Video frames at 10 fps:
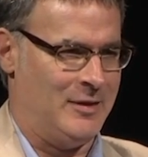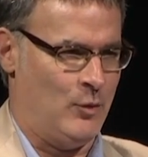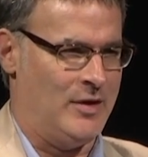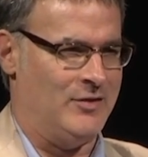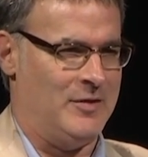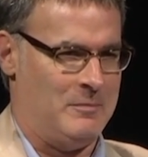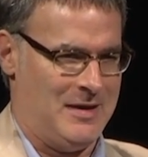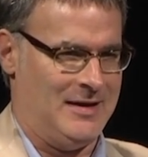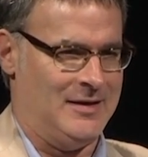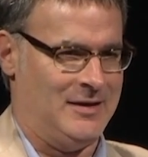and what does it
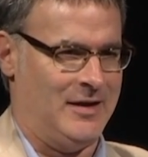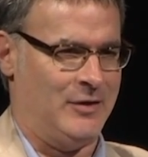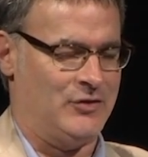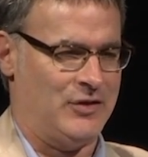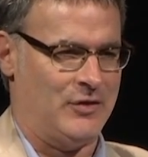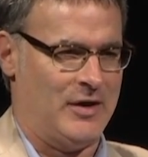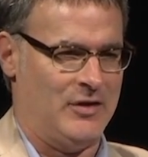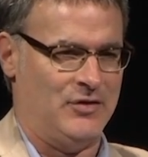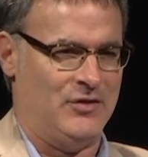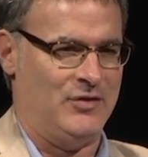mean to younger
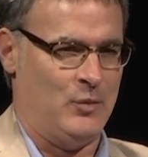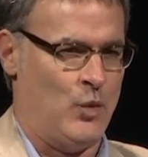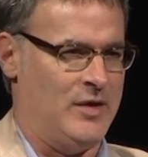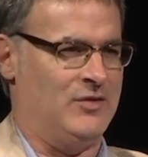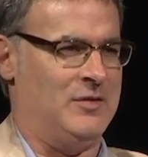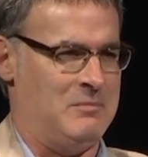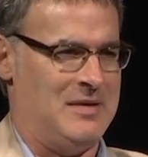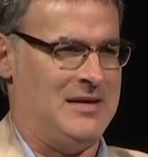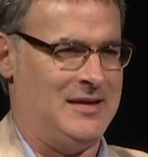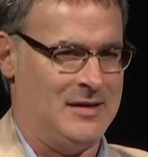generations, and what does it
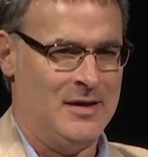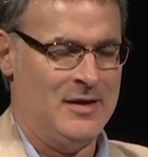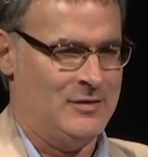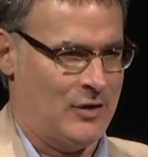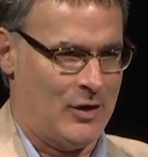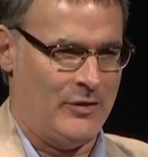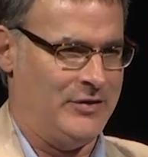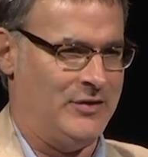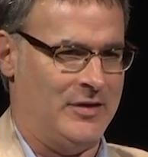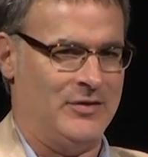mean to all
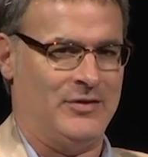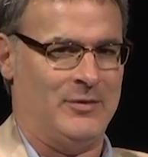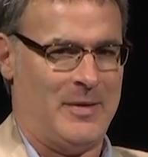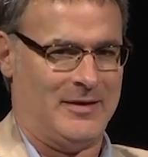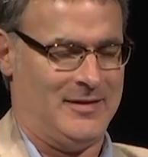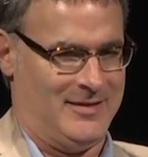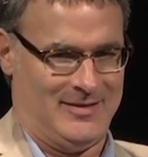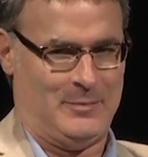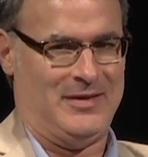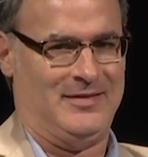these unsuspecting
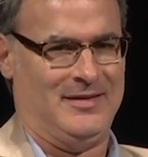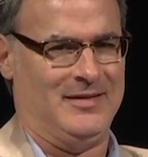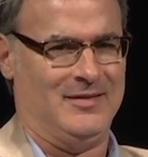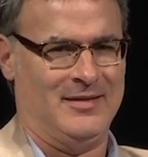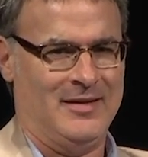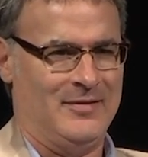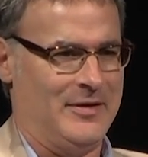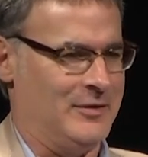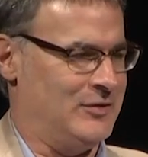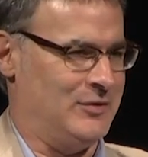species
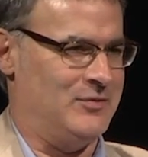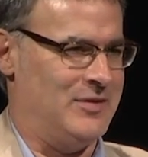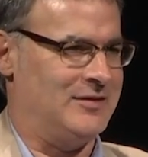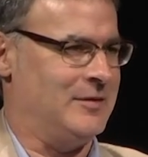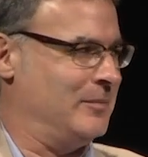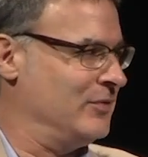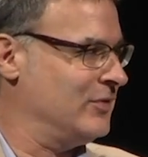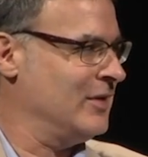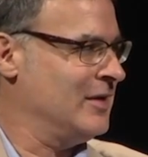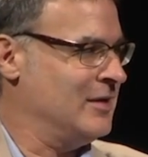that are just victims